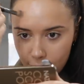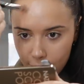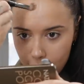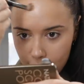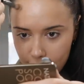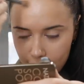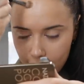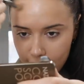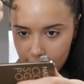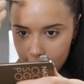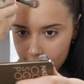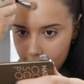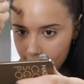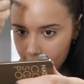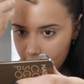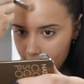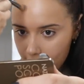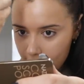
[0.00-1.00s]
oldest
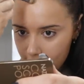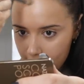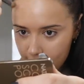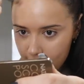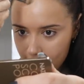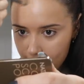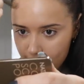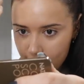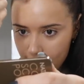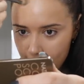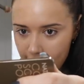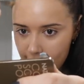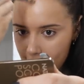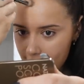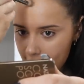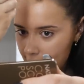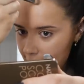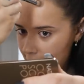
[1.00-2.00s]
friends. I've known her since I was
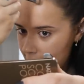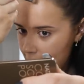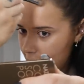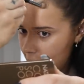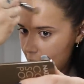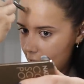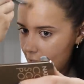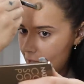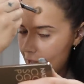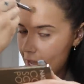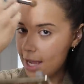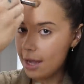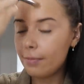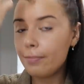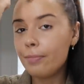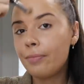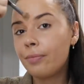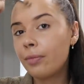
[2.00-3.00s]
like
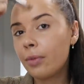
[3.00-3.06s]
eight.